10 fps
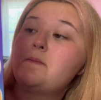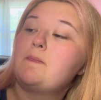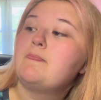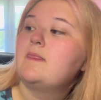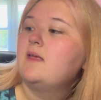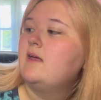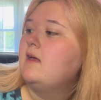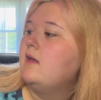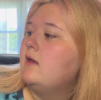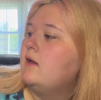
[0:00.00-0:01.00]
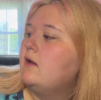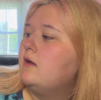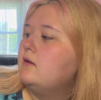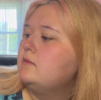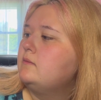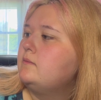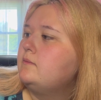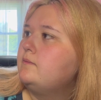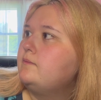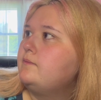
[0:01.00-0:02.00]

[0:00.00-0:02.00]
(silence)